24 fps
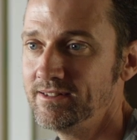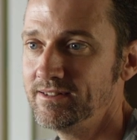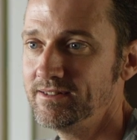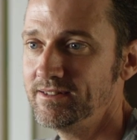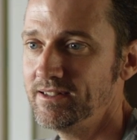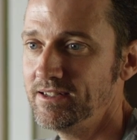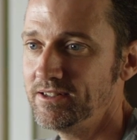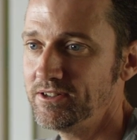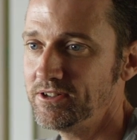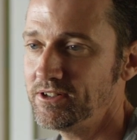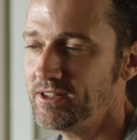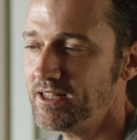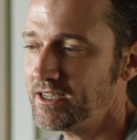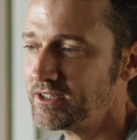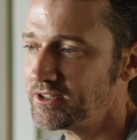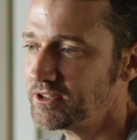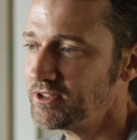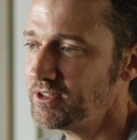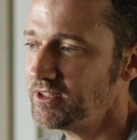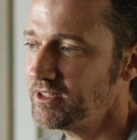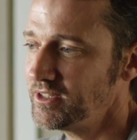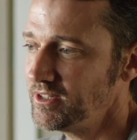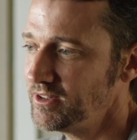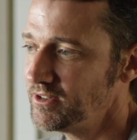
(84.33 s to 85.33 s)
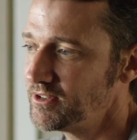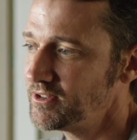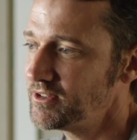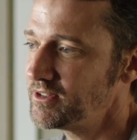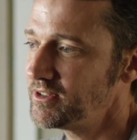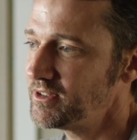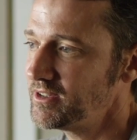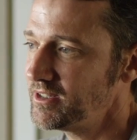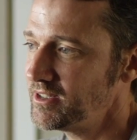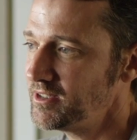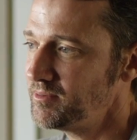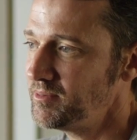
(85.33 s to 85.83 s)
then you'll actually learn
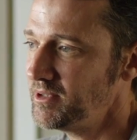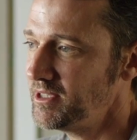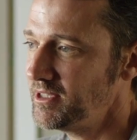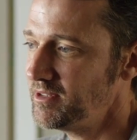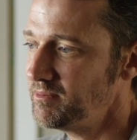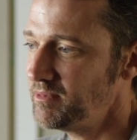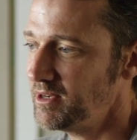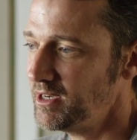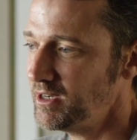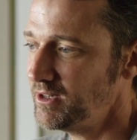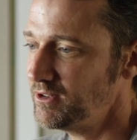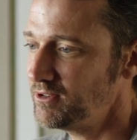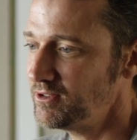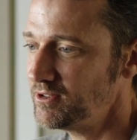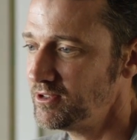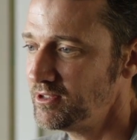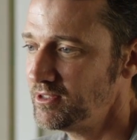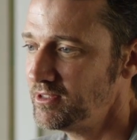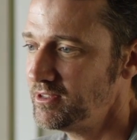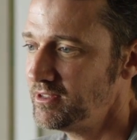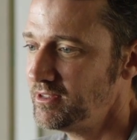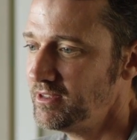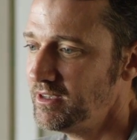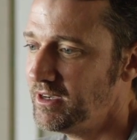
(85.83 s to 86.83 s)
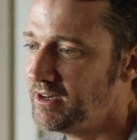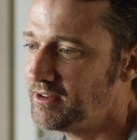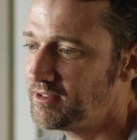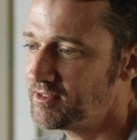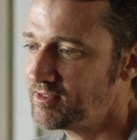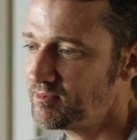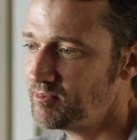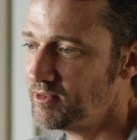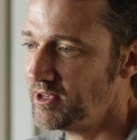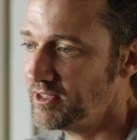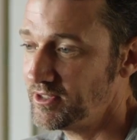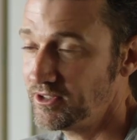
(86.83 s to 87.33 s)
a little bit about how to
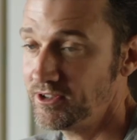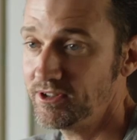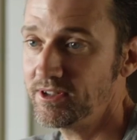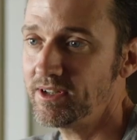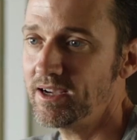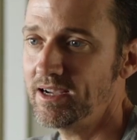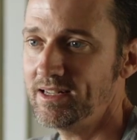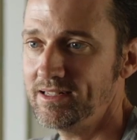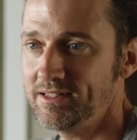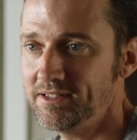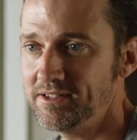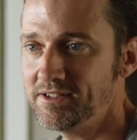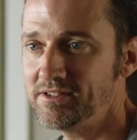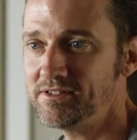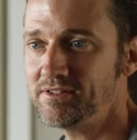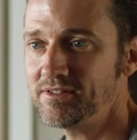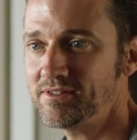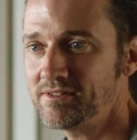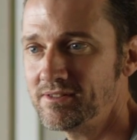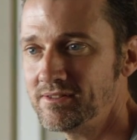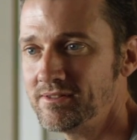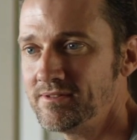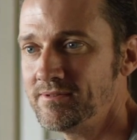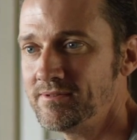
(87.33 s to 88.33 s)
spread good ideas.